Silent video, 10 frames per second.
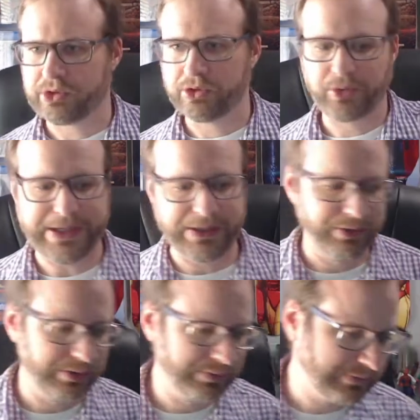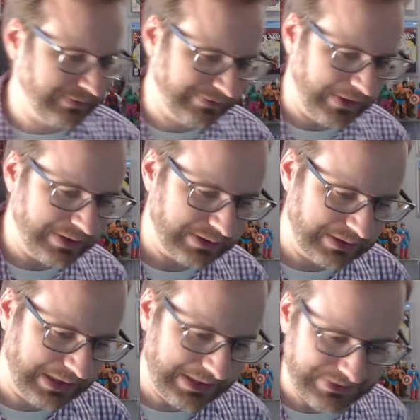great little fun
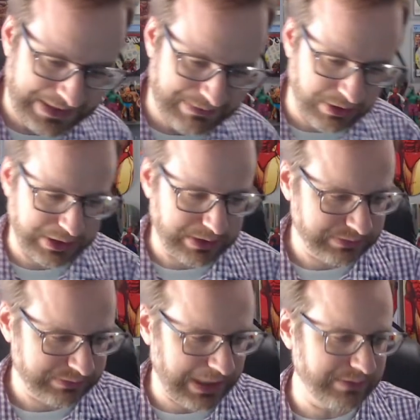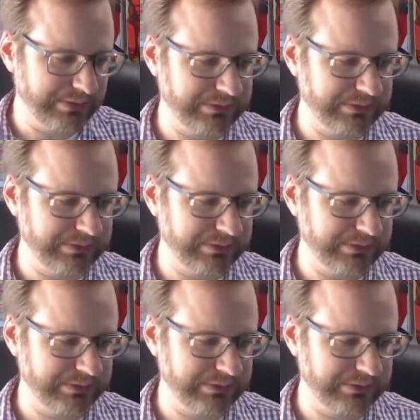kids team book, not